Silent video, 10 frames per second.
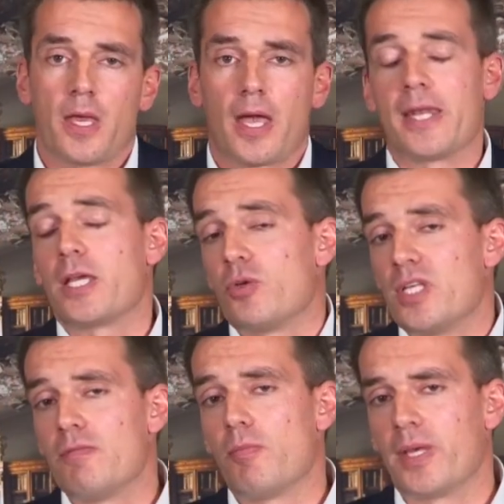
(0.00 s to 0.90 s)
And it could
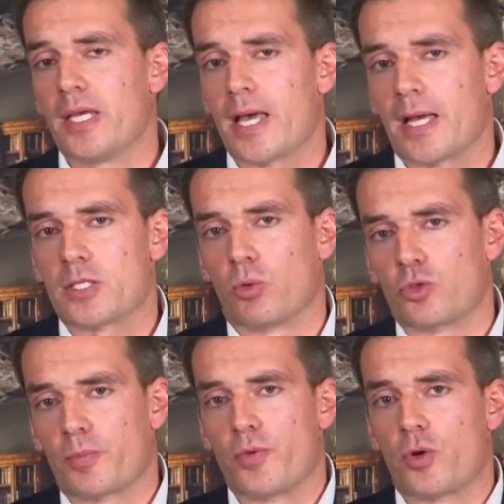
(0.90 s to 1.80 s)
even be that the
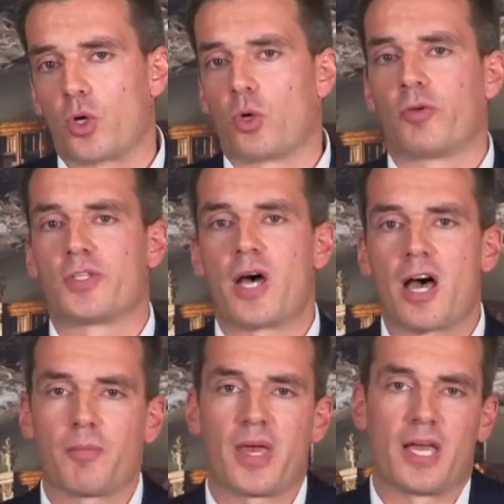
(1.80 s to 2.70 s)
entrepreneur over
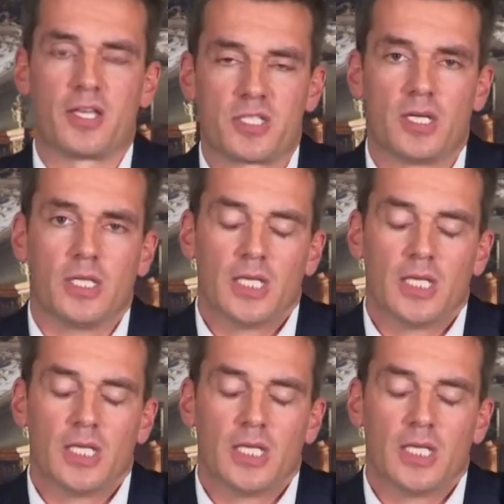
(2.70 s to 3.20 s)
time has